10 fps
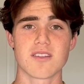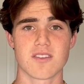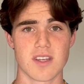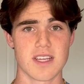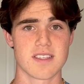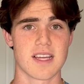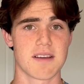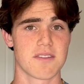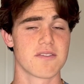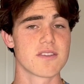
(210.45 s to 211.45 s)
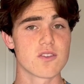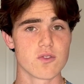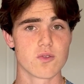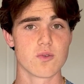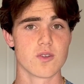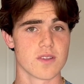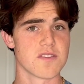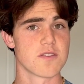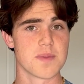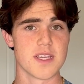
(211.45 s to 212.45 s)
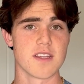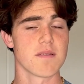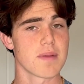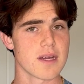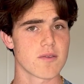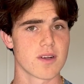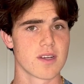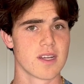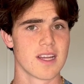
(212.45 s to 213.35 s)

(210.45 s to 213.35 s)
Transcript: it's nice to have the physical tools of speed and power,